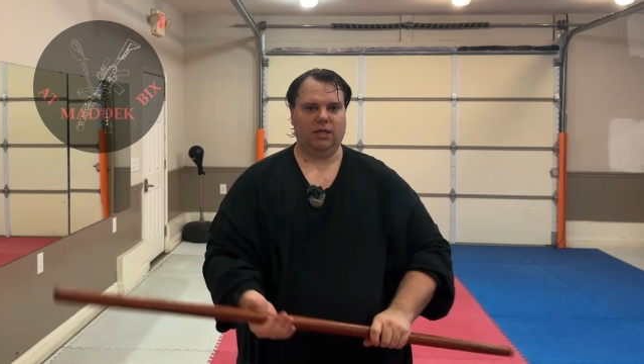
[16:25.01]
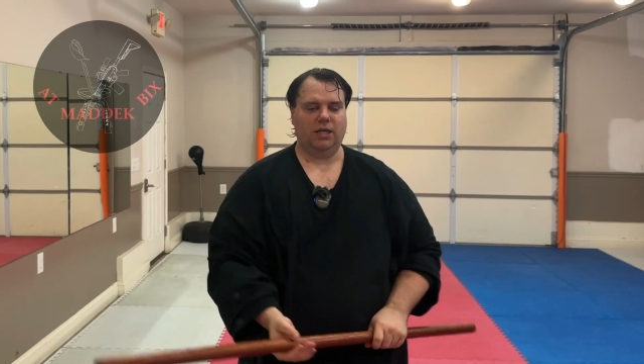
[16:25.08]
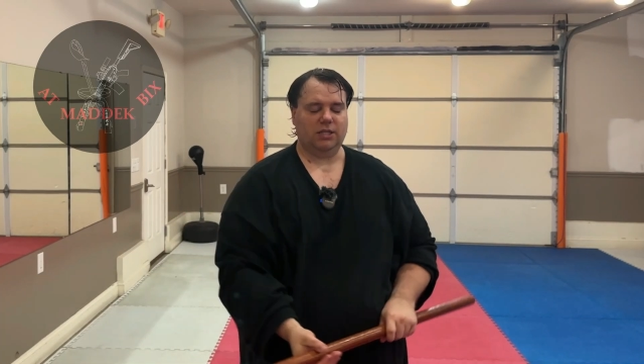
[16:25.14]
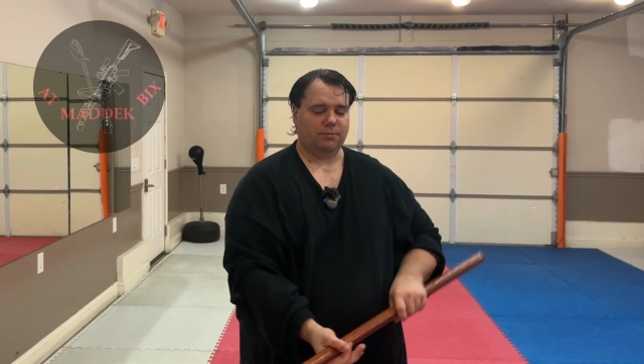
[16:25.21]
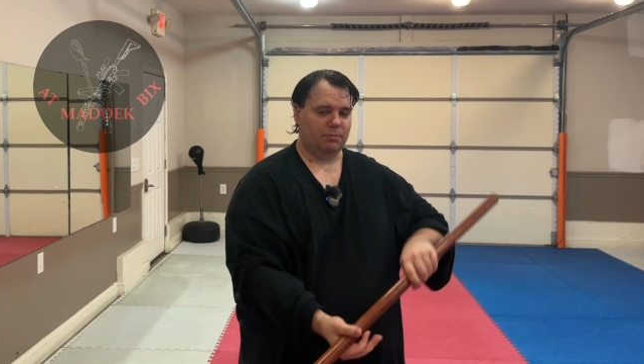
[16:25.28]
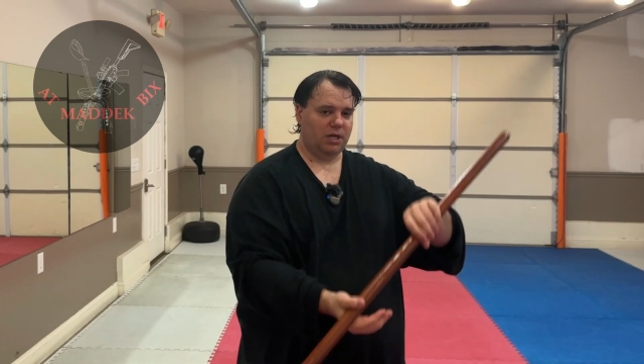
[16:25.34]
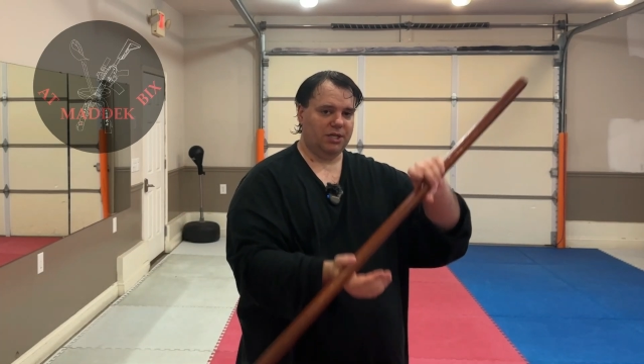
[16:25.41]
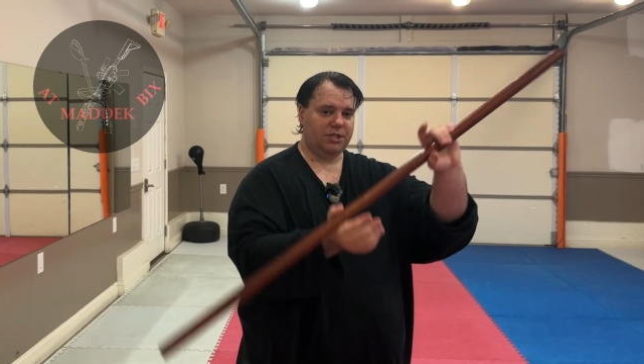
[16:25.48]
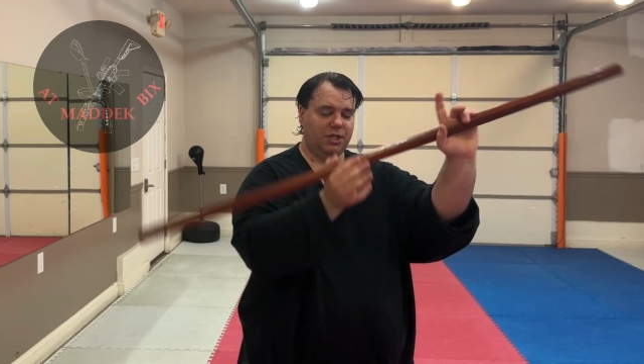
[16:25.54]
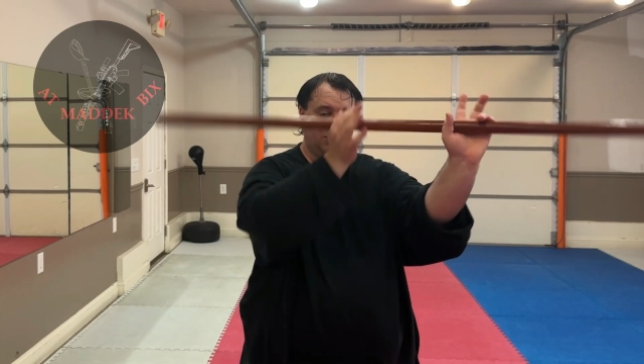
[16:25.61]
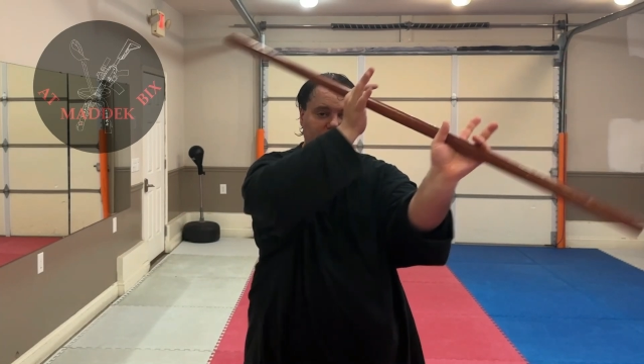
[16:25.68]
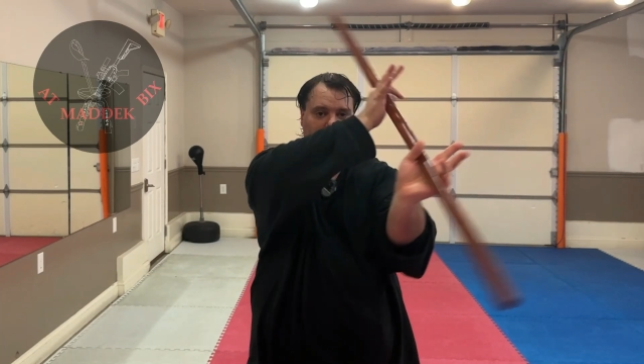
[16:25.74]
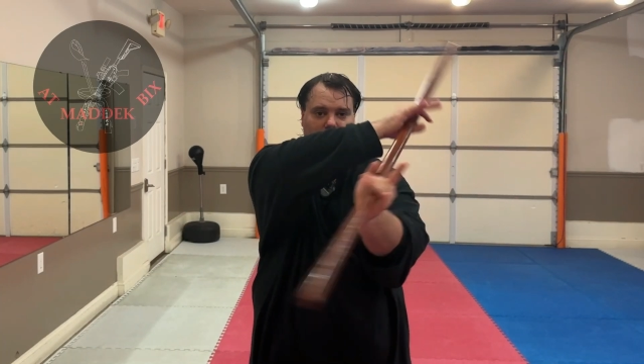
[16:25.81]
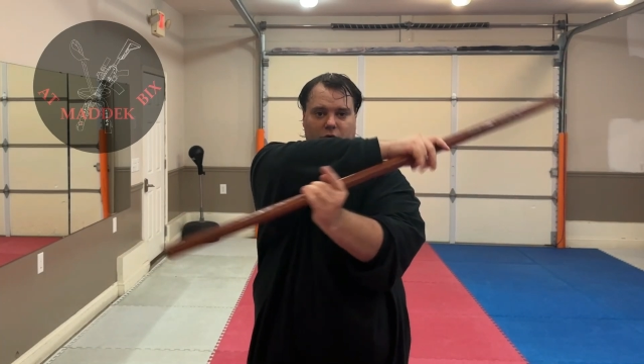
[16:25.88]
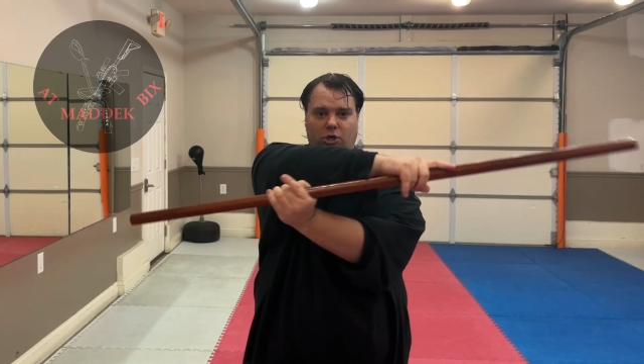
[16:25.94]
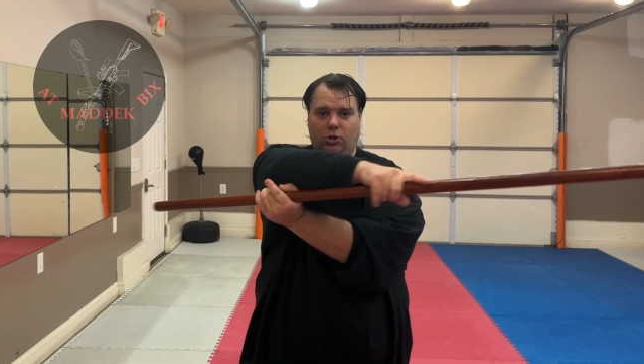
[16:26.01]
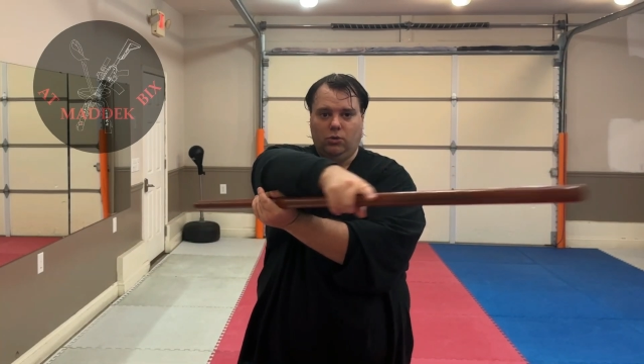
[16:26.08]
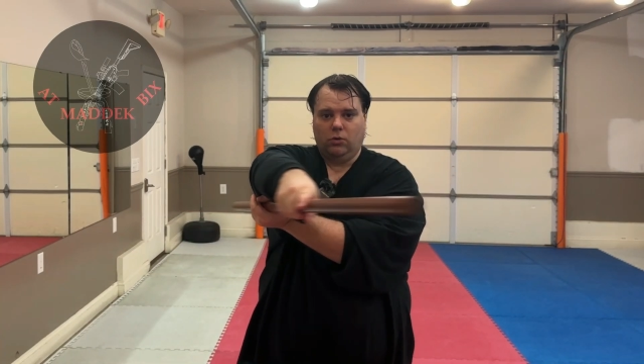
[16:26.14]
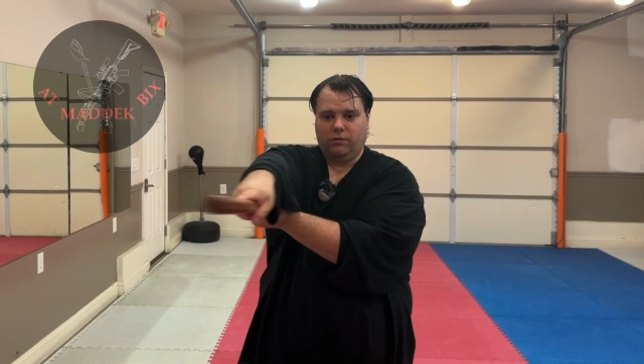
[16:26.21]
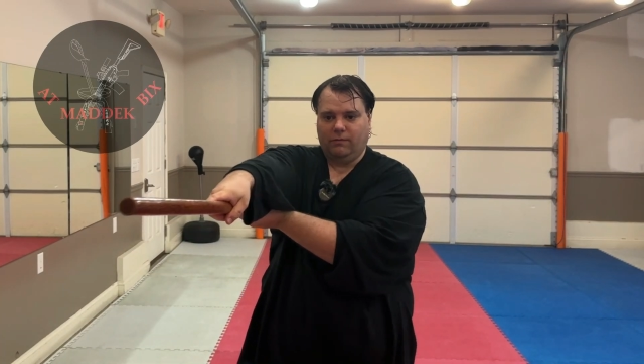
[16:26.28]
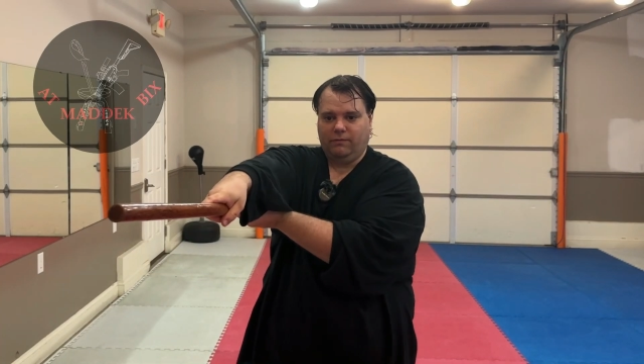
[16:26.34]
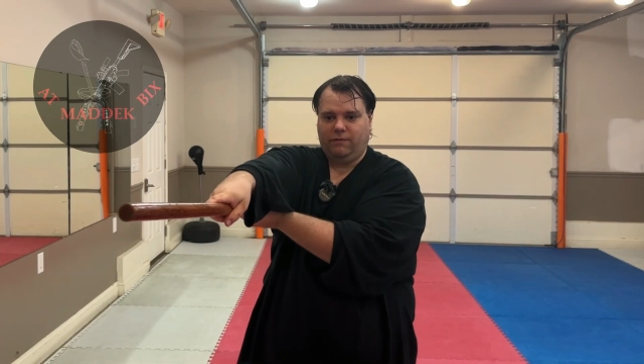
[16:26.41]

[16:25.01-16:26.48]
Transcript: It's much easier to go from